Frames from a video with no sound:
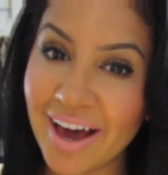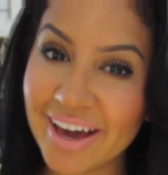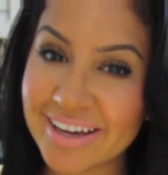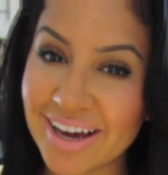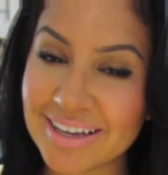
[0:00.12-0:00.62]

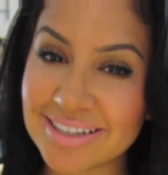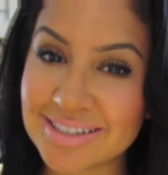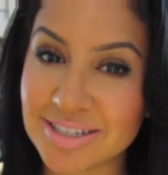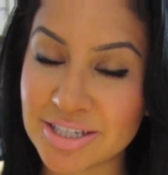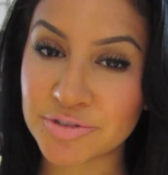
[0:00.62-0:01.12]
Hi guys,
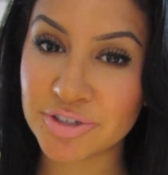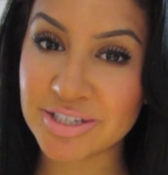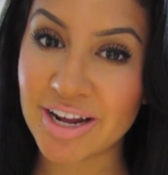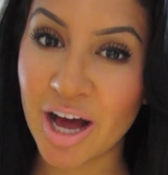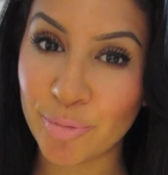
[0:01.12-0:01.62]
this is
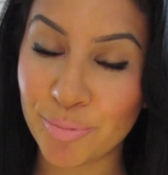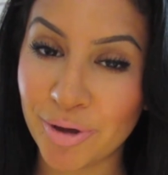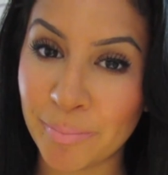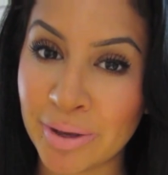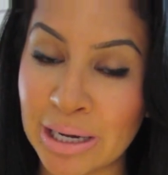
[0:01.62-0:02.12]
Rosita
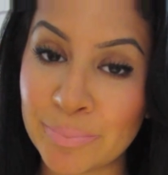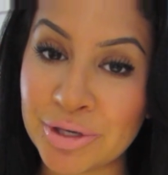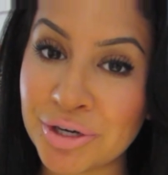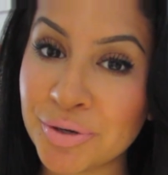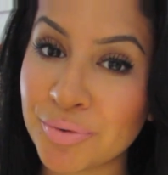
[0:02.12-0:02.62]
Applebum and I'm
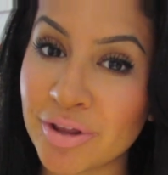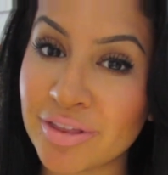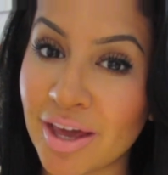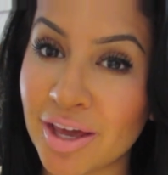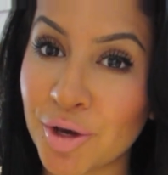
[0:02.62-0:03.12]
here with
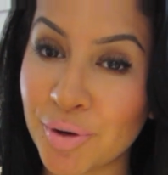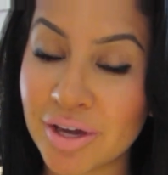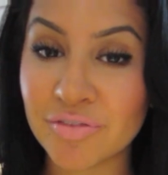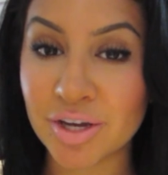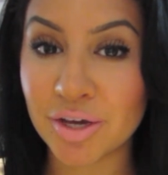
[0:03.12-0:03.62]
a
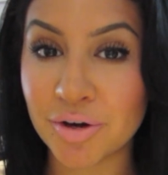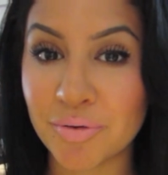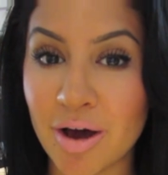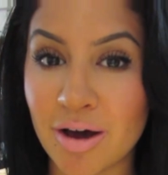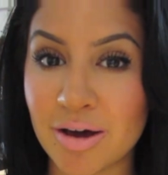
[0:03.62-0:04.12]
quick
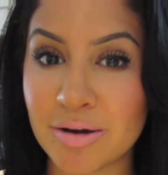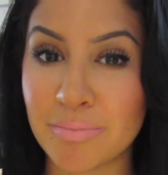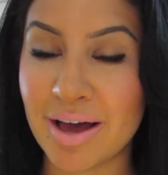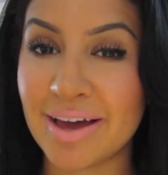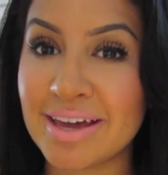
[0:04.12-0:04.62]
video on
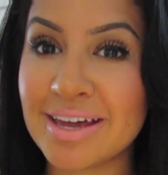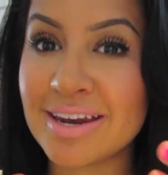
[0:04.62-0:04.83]
my